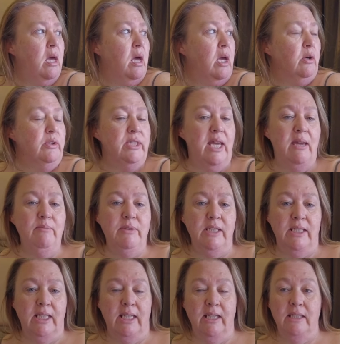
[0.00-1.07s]
I'm going to empty
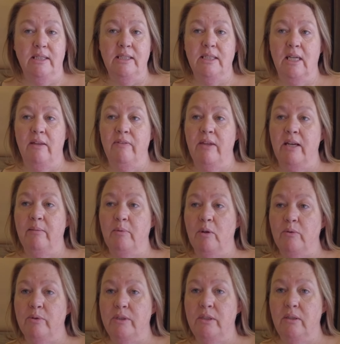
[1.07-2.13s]
that out and then I'm
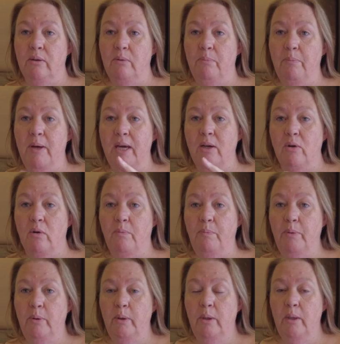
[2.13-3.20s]
going to pack up
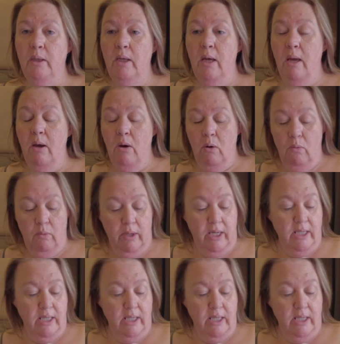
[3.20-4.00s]
what